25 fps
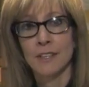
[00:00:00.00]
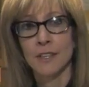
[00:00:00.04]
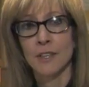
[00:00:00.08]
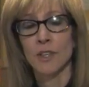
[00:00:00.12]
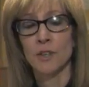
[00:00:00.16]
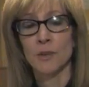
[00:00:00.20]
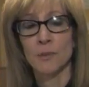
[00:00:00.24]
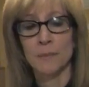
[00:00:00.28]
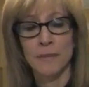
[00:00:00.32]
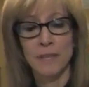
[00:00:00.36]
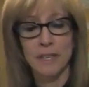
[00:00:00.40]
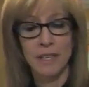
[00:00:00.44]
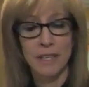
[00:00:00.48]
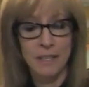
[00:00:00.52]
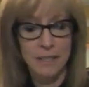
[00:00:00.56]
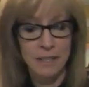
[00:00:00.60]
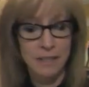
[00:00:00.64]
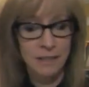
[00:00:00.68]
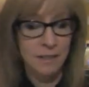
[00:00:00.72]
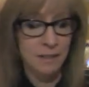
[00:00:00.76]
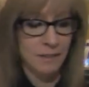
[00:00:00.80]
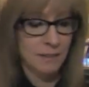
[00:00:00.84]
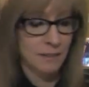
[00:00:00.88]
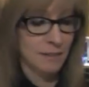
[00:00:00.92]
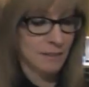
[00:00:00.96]
Who,
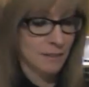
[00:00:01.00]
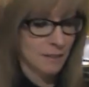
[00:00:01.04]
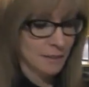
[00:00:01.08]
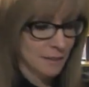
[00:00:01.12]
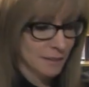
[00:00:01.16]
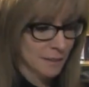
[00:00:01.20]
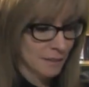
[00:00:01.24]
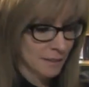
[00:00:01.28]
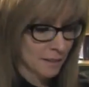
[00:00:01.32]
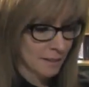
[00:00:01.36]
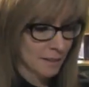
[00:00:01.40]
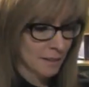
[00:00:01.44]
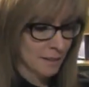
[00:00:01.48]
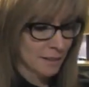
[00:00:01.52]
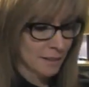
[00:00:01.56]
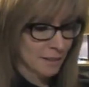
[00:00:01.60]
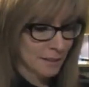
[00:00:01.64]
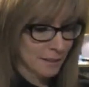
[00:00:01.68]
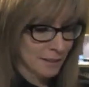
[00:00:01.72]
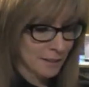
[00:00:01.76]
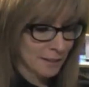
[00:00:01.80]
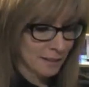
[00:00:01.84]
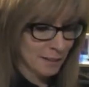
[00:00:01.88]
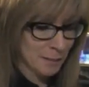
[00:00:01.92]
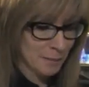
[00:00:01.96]
me?
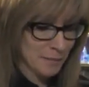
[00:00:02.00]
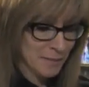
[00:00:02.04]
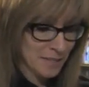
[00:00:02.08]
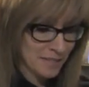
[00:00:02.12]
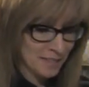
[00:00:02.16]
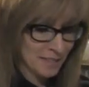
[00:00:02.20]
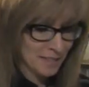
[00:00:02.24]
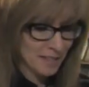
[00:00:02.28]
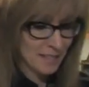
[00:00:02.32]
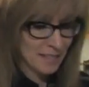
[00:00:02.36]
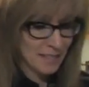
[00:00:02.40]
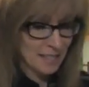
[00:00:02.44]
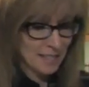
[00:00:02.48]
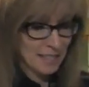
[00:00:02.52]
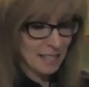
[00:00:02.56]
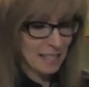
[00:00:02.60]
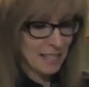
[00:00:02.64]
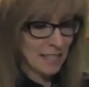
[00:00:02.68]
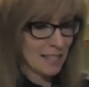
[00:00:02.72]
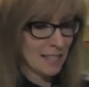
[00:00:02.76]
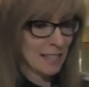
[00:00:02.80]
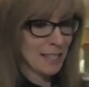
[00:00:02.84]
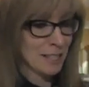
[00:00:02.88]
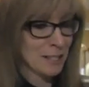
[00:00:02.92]
Let me see.